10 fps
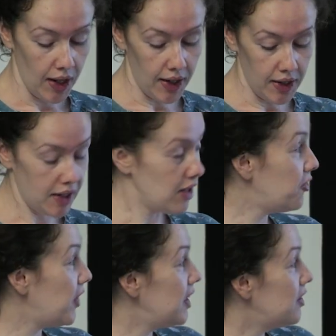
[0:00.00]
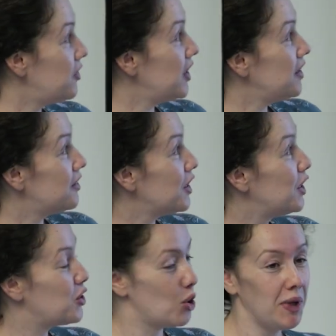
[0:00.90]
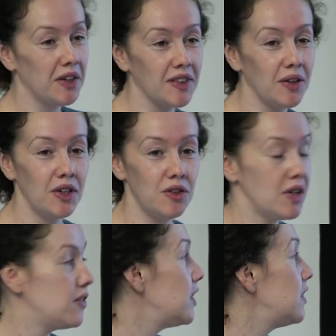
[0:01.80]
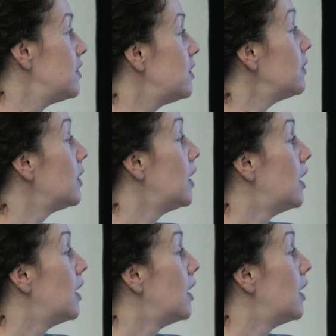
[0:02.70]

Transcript: And if any of these topics sound interesting to you,